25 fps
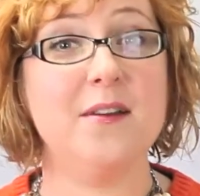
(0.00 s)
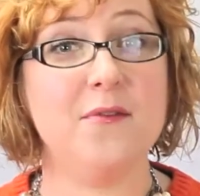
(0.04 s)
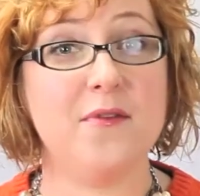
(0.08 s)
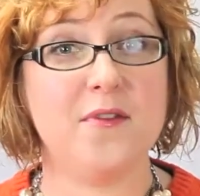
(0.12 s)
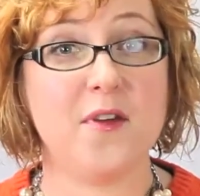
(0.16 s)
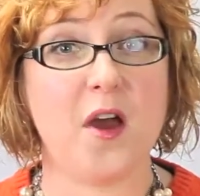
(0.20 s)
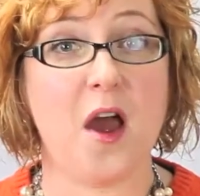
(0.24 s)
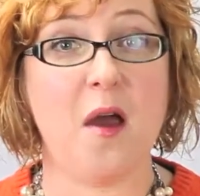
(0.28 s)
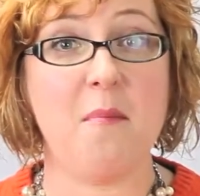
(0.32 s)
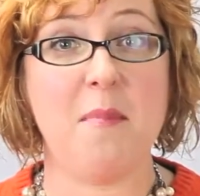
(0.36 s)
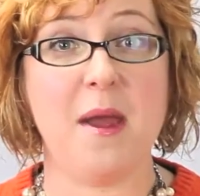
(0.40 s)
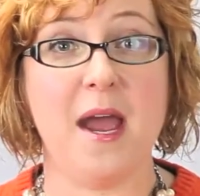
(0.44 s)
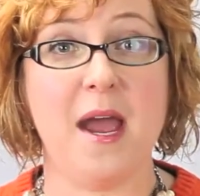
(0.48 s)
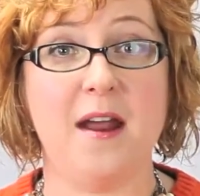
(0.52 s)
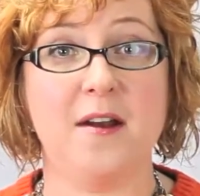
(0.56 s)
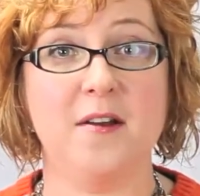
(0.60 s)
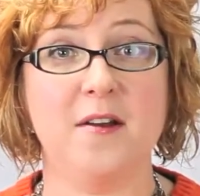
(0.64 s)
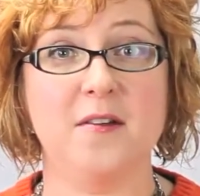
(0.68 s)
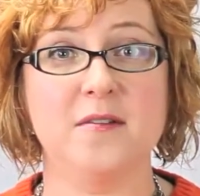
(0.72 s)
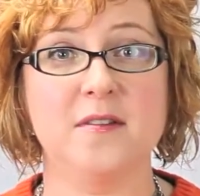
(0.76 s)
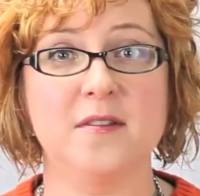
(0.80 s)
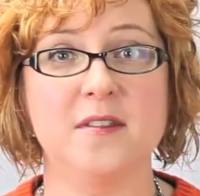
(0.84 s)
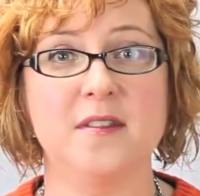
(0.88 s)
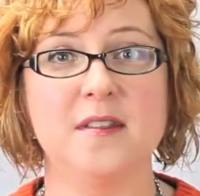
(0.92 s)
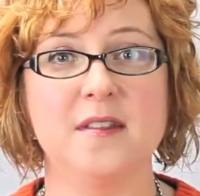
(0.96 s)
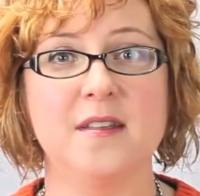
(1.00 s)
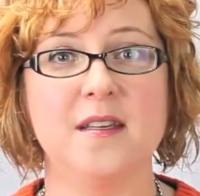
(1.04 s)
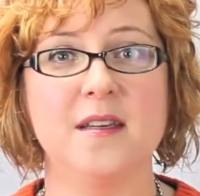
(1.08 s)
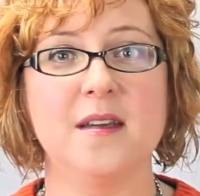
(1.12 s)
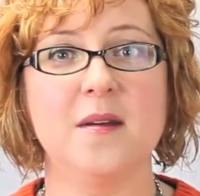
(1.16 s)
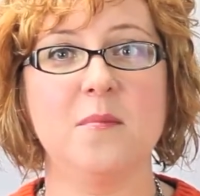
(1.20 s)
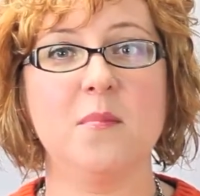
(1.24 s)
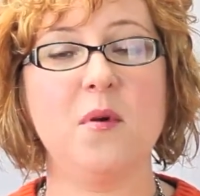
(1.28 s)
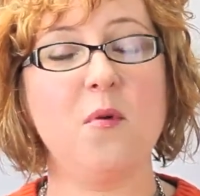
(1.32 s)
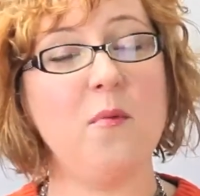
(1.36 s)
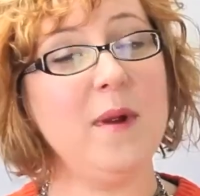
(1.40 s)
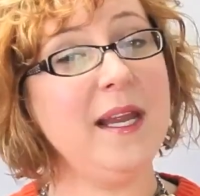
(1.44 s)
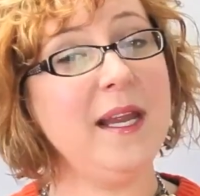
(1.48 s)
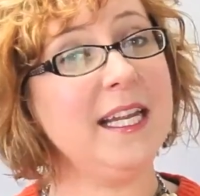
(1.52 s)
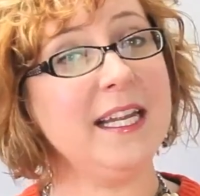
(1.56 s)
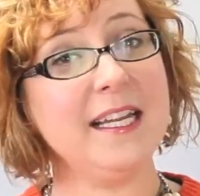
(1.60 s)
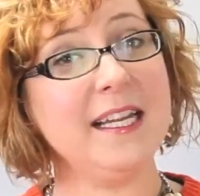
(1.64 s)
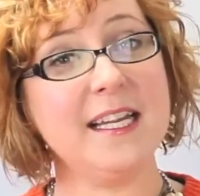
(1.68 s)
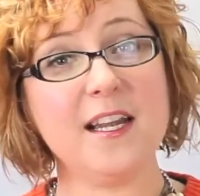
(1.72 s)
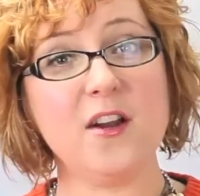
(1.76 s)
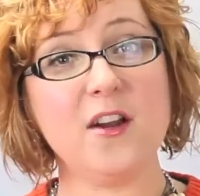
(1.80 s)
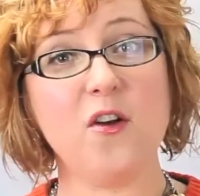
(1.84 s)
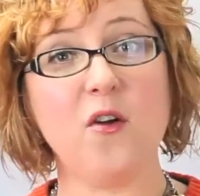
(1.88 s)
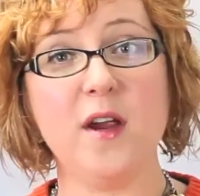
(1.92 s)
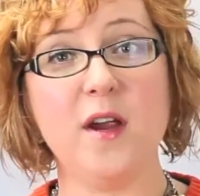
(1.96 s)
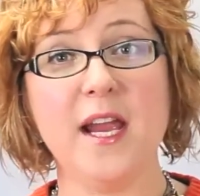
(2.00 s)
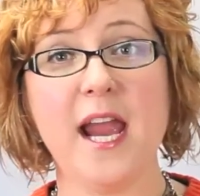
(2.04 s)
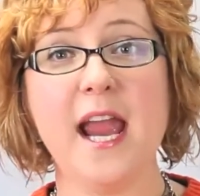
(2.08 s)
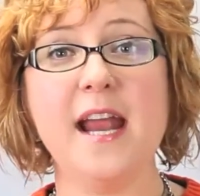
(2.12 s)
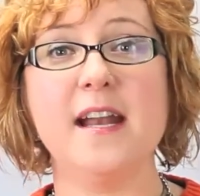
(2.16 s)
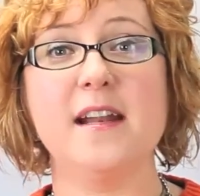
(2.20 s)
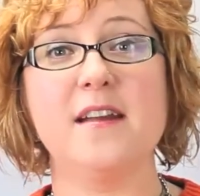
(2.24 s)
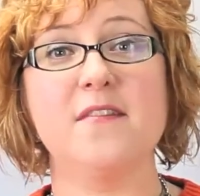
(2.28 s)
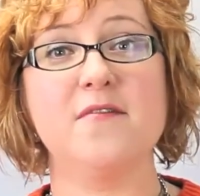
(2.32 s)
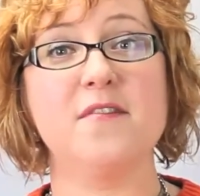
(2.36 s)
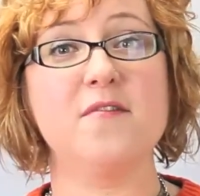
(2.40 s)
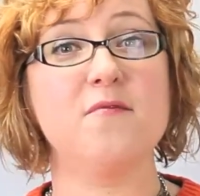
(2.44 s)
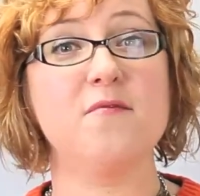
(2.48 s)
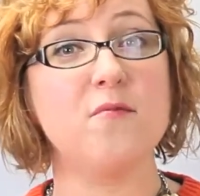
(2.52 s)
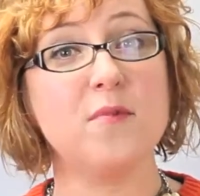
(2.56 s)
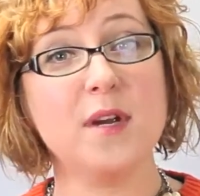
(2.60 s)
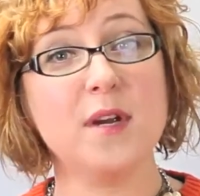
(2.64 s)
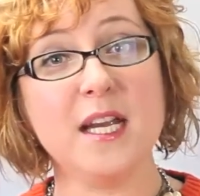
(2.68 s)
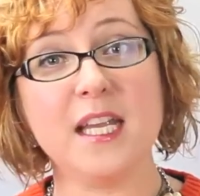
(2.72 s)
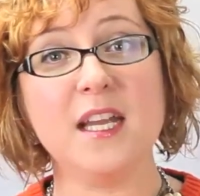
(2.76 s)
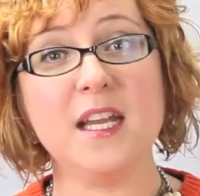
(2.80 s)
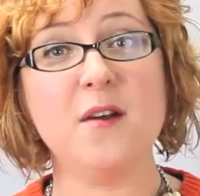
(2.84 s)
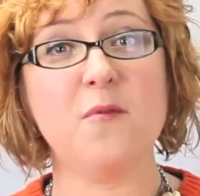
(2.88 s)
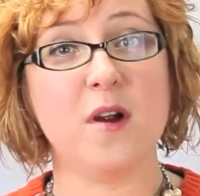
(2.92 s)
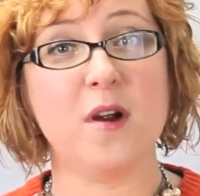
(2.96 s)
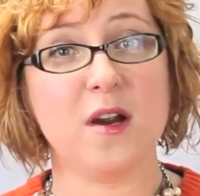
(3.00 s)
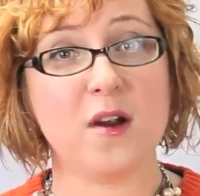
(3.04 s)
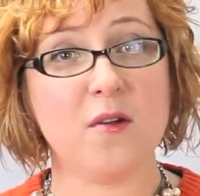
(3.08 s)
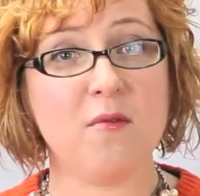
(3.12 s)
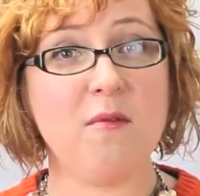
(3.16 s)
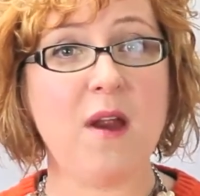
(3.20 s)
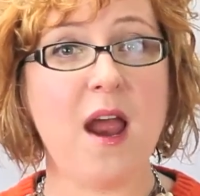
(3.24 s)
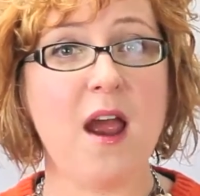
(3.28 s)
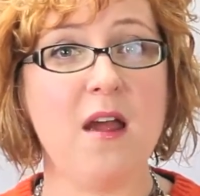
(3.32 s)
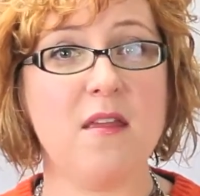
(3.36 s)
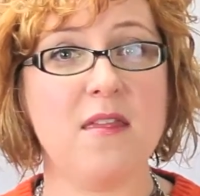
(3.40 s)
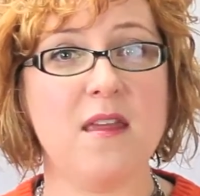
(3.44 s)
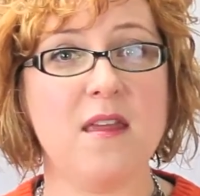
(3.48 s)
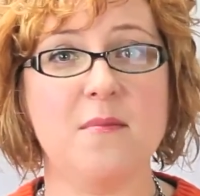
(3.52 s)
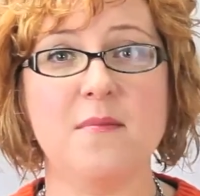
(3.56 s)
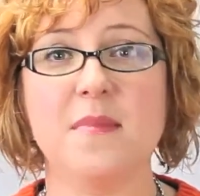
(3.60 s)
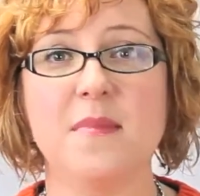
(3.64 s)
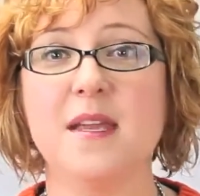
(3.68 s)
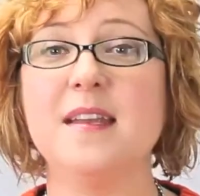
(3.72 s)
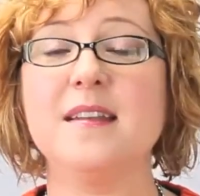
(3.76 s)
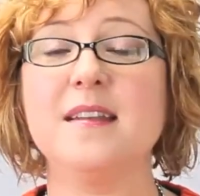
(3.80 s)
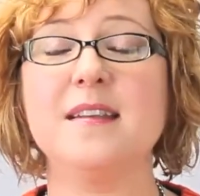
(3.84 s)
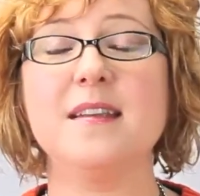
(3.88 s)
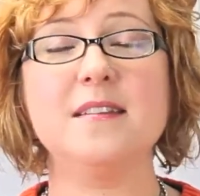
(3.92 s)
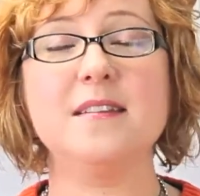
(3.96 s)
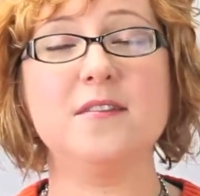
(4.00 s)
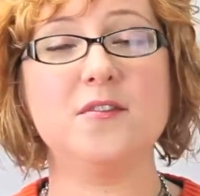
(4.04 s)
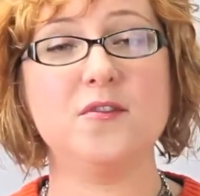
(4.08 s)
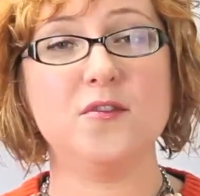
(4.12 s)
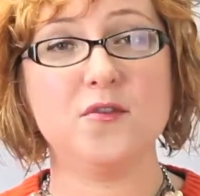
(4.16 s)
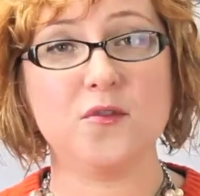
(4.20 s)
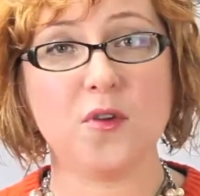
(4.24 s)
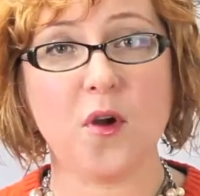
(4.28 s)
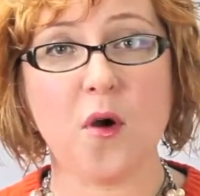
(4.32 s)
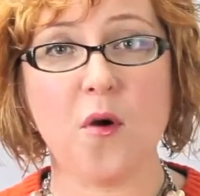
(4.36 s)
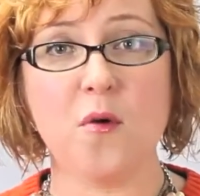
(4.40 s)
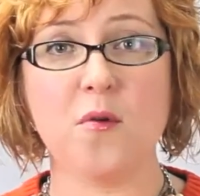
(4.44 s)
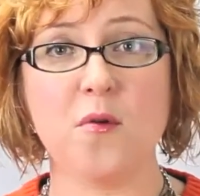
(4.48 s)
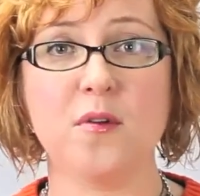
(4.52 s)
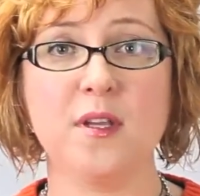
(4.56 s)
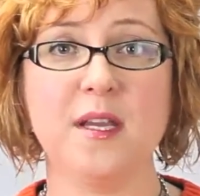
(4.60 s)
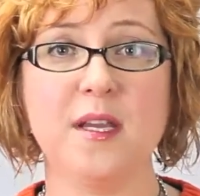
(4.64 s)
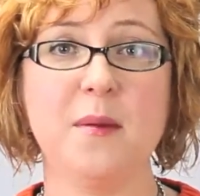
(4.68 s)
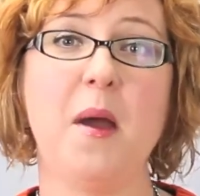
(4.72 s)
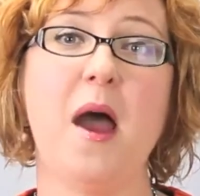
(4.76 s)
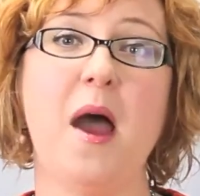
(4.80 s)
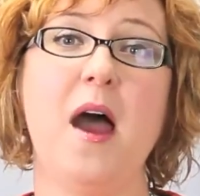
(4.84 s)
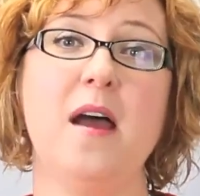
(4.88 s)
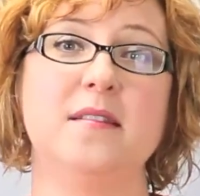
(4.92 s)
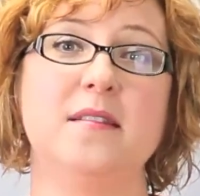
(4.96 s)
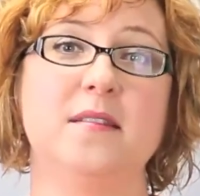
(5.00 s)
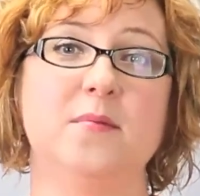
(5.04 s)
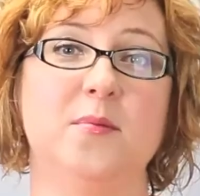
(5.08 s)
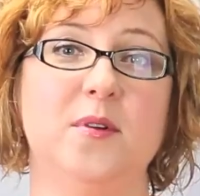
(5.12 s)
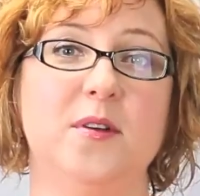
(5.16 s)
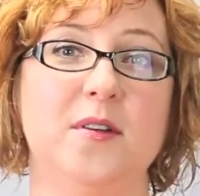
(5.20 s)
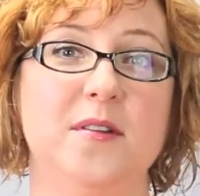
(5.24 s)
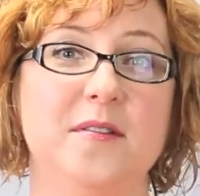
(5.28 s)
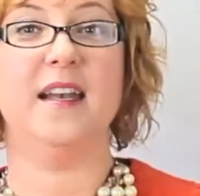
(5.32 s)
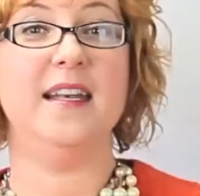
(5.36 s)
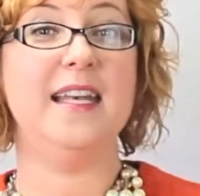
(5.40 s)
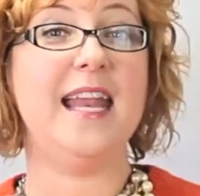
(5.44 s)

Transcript: thought patterns, but we can get creative and really work around them. It is totally possible.